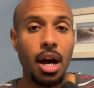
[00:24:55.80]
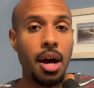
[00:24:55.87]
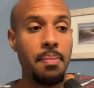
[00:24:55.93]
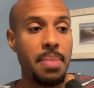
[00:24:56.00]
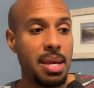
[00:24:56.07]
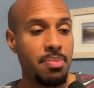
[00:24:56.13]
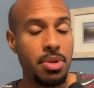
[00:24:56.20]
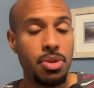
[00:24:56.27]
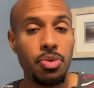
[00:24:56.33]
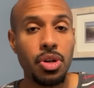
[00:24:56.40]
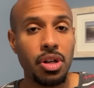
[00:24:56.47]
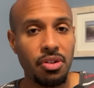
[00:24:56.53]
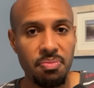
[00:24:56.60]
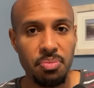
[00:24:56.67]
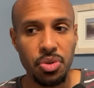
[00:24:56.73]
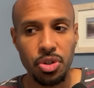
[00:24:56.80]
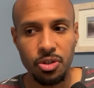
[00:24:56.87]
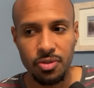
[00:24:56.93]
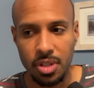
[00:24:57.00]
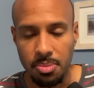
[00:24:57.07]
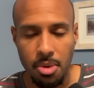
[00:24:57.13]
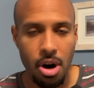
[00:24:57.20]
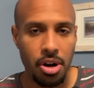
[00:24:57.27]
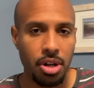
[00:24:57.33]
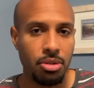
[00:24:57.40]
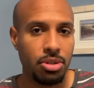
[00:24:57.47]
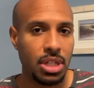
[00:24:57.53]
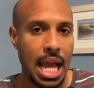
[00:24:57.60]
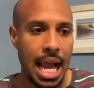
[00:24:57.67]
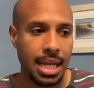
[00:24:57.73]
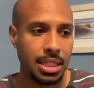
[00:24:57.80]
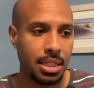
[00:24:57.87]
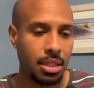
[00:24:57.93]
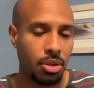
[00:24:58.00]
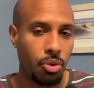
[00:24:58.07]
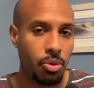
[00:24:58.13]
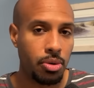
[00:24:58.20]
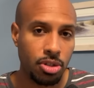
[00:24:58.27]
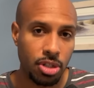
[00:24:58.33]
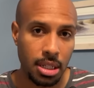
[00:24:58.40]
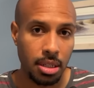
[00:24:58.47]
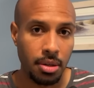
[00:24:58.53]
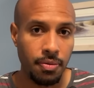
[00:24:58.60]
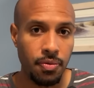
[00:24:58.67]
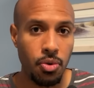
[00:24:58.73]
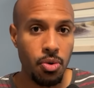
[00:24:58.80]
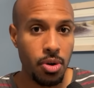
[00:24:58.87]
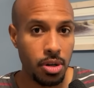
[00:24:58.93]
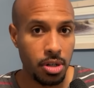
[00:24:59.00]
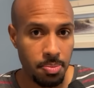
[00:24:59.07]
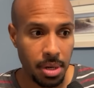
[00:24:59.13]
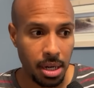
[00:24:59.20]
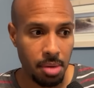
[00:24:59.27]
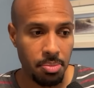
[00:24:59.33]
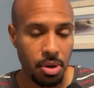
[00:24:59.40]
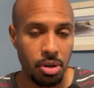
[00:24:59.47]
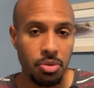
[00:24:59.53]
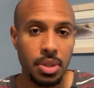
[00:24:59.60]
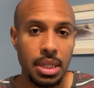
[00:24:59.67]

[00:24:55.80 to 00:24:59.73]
Maybe you could have moved DeMarco Jackson or Jalen Ford, depending upon who